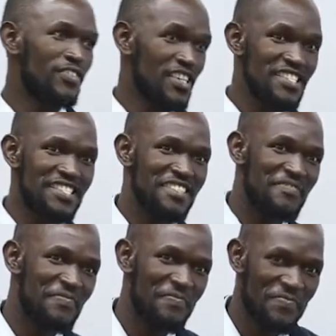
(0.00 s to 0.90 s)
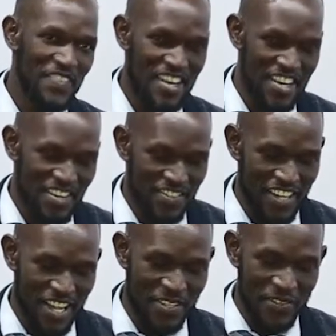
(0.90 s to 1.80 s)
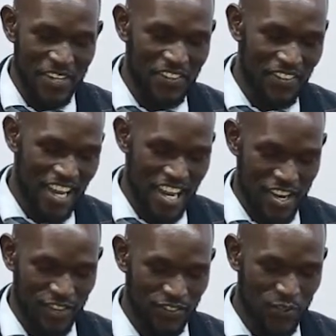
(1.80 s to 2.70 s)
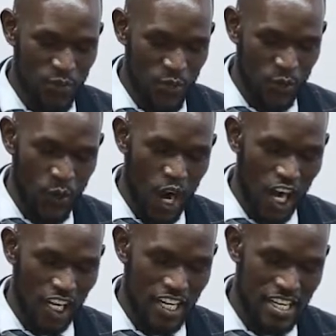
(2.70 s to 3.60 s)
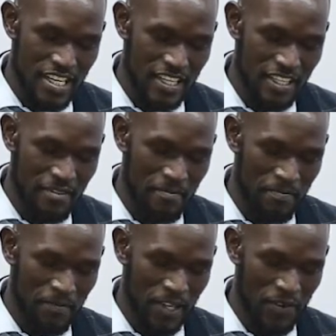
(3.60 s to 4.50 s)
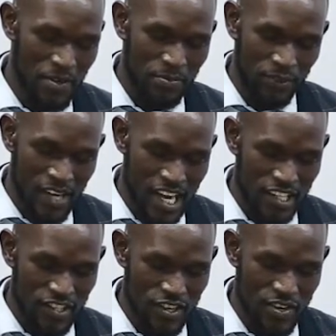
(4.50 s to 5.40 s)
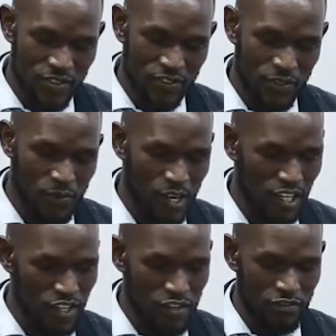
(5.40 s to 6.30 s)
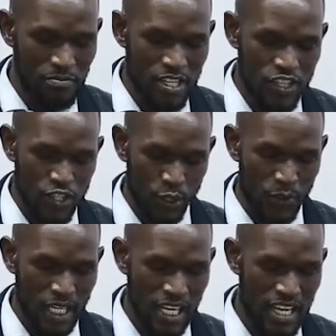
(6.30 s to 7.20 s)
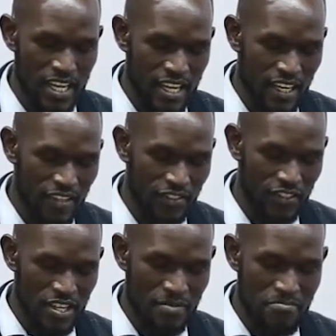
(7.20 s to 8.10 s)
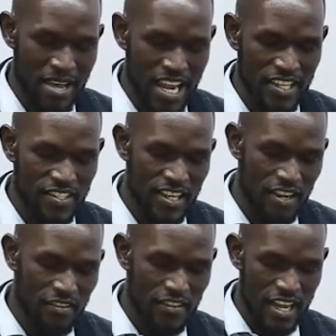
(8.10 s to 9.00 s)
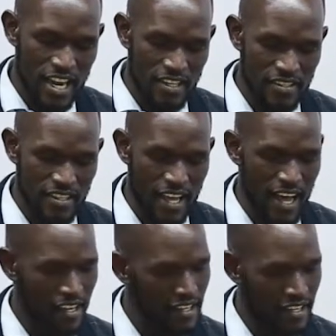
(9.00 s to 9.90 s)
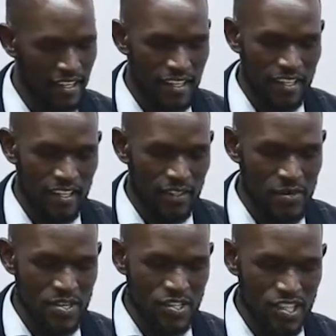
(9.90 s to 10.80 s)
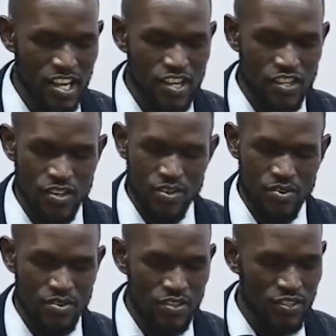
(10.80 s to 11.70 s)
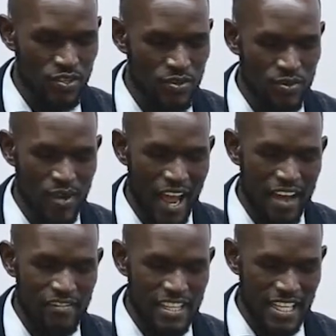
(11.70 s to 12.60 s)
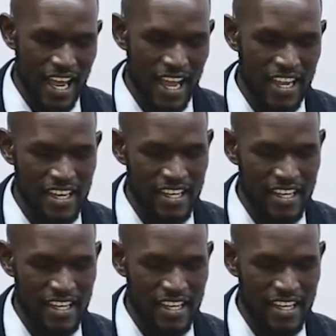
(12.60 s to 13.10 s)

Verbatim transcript: first. Father, we thank you for who you are. And we praise you for what you've been doing and for the amazing things that we see you do every day.